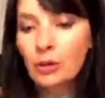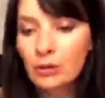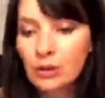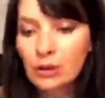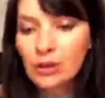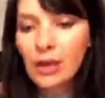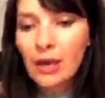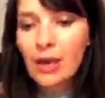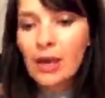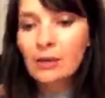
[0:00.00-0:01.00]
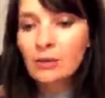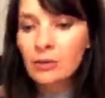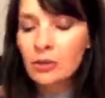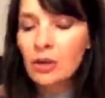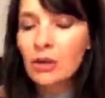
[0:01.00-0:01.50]
through the
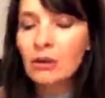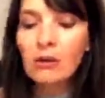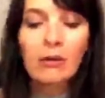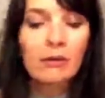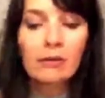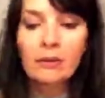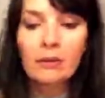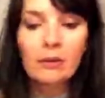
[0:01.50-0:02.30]
canyons of the